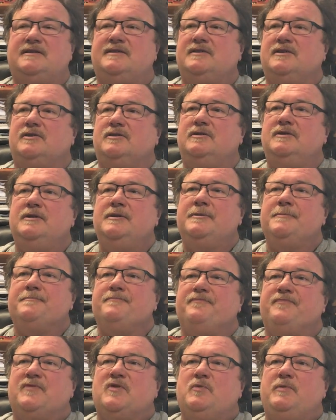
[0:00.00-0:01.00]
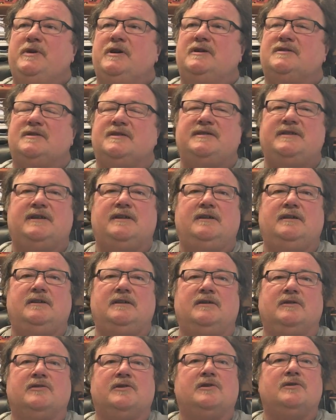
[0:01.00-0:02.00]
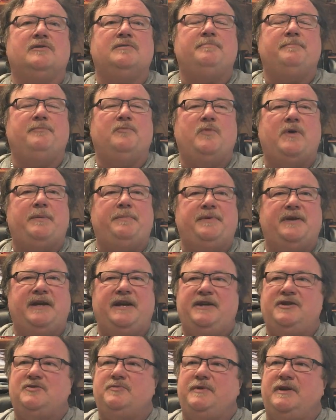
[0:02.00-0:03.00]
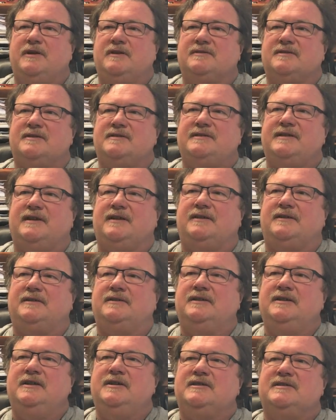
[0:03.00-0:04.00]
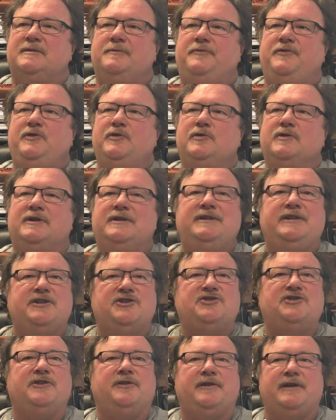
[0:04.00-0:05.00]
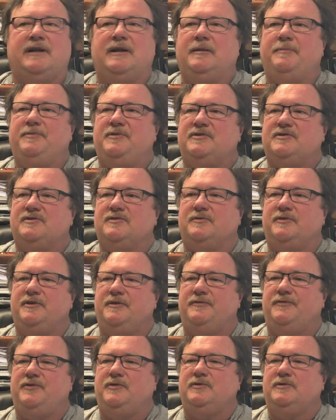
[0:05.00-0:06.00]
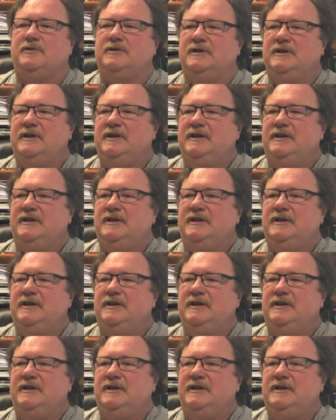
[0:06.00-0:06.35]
So we also sell on our webpage, we also sell some fuel conditioner to help you store your fuel.